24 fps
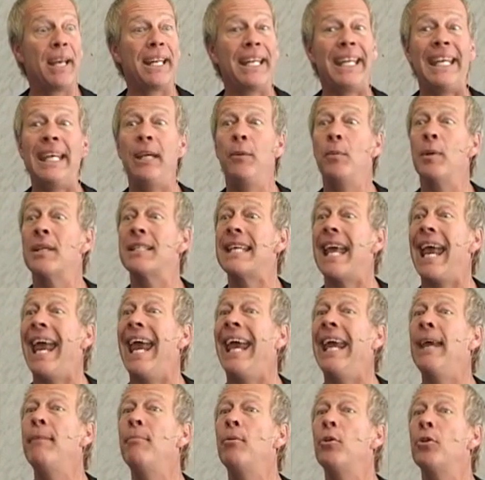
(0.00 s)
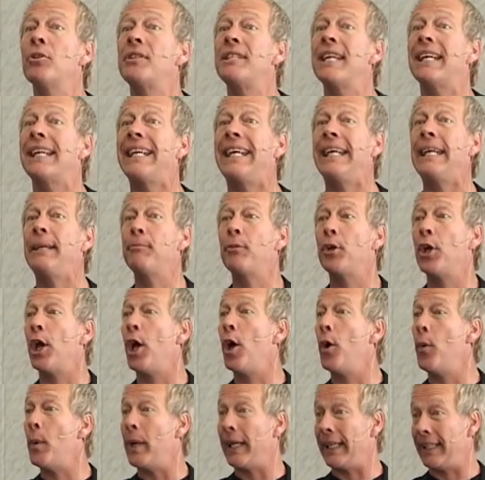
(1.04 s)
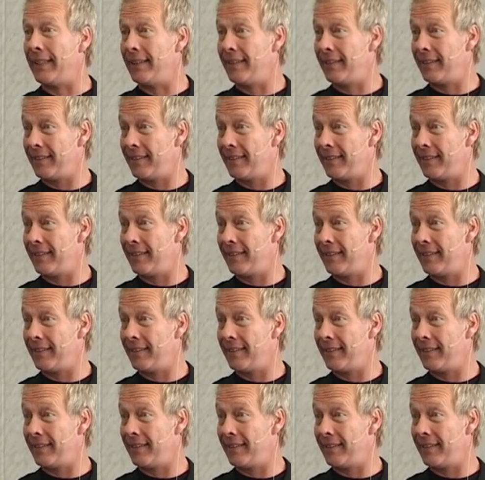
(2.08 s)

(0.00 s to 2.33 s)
But he was able to keep going.